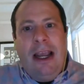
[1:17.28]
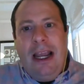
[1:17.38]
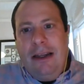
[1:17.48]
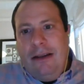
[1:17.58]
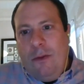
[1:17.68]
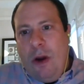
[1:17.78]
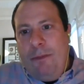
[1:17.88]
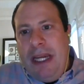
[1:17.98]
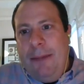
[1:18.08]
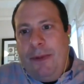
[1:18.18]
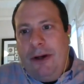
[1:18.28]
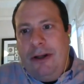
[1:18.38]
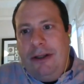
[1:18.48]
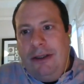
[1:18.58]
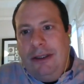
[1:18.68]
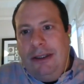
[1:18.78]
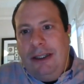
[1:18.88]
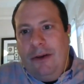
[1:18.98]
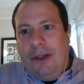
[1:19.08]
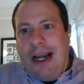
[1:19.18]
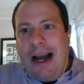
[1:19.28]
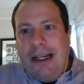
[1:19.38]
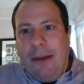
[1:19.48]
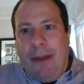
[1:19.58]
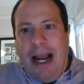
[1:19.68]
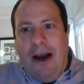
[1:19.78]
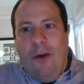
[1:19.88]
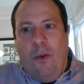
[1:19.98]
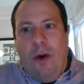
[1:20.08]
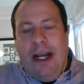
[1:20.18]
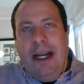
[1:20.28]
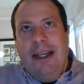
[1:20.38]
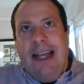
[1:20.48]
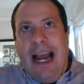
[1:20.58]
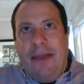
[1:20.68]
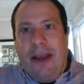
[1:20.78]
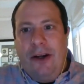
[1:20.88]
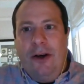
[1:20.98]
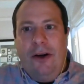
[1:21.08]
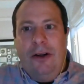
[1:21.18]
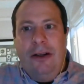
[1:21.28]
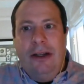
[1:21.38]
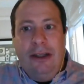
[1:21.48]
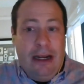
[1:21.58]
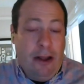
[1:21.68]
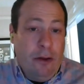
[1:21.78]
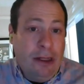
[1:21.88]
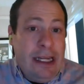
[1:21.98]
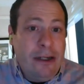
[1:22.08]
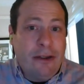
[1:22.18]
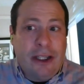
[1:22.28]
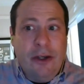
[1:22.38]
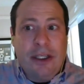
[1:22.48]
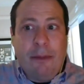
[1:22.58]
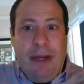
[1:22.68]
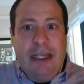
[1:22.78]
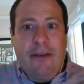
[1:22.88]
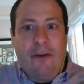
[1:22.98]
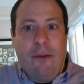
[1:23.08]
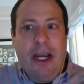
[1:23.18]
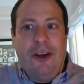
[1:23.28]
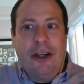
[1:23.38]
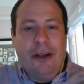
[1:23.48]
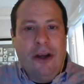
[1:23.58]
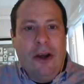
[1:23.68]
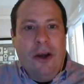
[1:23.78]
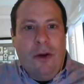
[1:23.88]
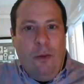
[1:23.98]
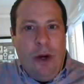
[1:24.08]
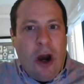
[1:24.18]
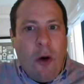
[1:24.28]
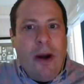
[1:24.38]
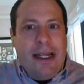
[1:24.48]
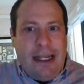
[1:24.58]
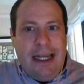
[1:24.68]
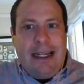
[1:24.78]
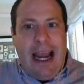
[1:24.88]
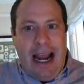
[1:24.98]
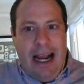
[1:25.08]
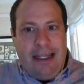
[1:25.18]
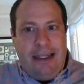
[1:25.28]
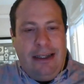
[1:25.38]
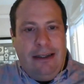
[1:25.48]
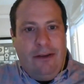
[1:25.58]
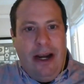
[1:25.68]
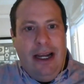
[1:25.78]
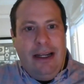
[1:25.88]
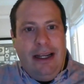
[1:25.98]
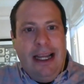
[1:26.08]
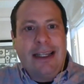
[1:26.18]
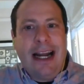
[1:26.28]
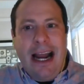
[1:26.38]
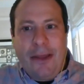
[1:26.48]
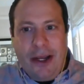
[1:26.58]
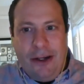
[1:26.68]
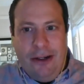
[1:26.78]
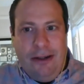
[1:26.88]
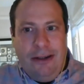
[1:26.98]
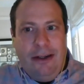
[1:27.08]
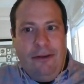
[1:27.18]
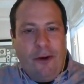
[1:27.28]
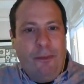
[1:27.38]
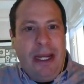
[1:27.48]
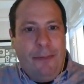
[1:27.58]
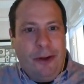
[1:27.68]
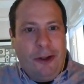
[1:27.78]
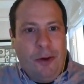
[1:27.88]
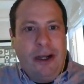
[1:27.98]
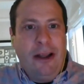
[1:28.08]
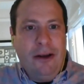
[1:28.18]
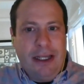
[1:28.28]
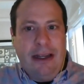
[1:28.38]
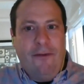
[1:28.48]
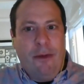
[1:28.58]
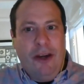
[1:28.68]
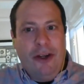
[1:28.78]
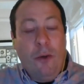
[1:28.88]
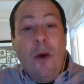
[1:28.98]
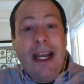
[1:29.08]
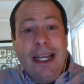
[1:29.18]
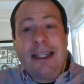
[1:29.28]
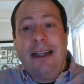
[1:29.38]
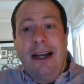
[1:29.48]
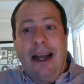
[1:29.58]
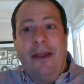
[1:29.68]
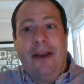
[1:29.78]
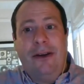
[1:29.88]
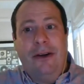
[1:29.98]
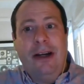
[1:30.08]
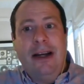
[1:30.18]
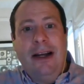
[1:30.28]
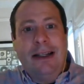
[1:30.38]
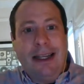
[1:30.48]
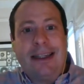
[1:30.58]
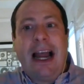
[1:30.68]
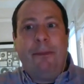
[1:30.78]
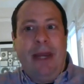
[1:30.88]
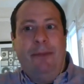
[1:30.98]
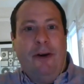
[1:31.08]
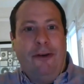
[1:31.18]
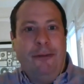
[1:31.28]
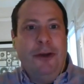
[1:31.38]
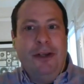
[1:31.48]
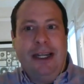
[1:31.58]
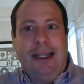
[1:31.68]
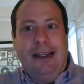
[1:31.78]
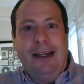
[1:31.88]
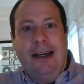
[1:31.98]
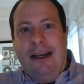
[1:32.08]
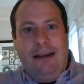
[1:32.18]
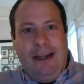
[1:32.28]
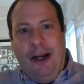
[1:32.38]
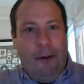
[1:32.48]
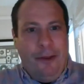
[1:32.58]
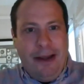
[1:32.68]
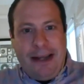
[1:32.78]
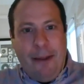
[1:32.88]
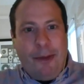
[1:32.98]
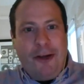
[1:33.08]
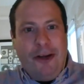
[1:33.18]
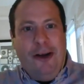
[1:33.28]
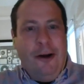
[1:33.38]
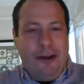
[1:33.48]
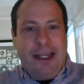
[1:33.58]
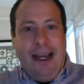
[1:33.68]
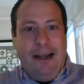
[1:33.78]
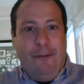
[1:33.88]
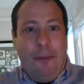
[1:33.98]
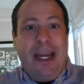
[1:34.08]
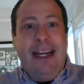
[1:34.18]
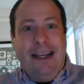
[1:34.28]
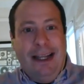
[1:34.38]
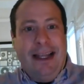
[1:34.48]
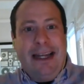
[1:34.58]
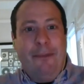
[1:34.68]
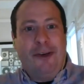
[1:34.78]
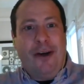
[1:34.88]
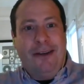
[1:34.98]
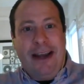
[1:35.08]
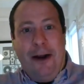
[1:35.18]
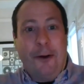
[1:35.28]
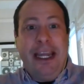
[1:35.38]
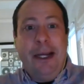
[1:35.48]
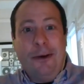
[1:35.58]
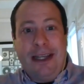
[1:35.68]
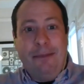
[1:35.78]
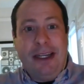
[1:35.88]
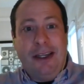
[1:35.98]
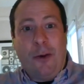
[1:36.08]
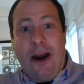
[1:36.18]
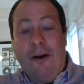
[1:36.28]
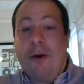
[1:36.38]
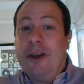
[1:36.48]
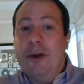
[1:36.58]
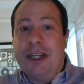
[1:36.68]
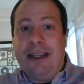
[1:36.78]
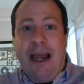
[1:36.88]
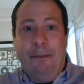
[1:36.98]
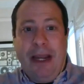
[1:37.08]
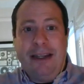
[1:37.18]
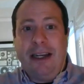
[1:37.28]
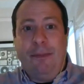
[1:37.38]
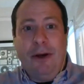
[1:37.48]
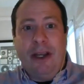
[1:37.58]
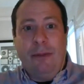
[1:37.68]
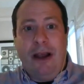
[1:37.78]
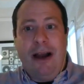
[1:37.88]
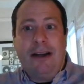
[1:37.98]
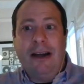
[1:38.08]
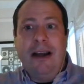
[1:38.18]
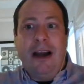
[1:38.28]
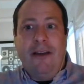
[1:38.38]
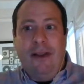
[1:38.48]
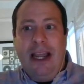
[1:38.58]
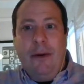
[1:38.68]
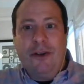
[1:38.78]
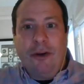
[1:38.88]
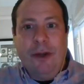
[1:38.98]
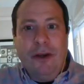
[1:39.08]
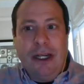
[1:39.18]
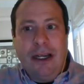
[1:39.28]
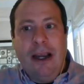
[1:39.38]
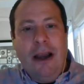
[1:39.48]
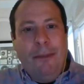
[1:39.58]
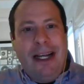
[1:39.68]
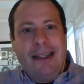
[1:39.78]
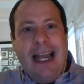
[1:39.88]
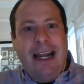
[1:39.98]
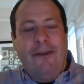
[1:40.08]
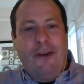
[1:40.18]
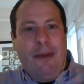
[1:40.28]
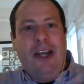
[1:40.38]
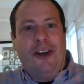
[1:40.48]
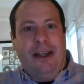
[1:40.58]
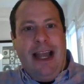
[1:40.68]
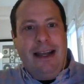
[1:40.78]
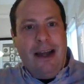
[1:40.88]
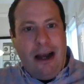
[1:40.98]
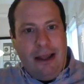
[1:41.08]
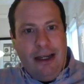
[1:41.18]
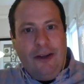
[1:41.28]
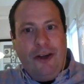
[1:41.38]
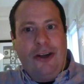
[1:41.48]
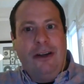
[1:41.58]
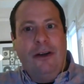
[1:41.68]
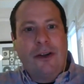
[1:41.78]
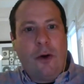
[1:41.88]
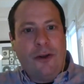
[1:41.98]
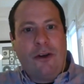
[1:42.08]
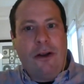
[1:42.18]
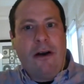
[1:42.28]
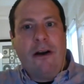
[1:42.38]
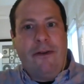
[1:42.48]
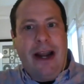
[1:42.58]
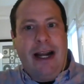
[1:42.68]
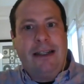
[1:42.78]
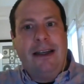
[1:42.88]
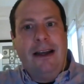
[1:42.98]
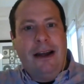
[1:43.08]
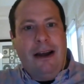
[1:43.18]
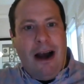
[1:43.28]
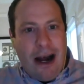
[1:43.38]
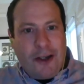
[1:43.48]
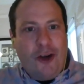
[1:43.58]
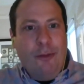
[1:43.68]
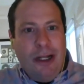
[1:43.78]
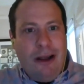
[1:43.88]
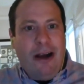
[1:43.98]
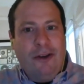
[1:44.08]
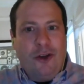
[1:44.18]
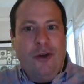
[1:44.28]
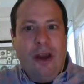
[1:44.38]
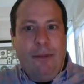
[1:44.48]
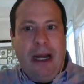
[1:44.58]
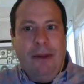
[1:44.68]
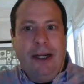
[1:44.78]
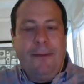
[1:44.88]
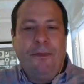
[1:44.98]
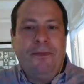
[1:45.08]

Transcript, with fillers: And when people, you know, talk about when it is ethical, let alone legal to use some piece of information, we always need to ask, right? Is it ethical for people to enclose this information? When is it unethical to stop people from using, you know, the temperature, you know, saying, repeating that the temperature outside or equals MC squared or using that basic building block of language or music? Because that information, that knowledge, those cultural artifacts ought to belong to the public.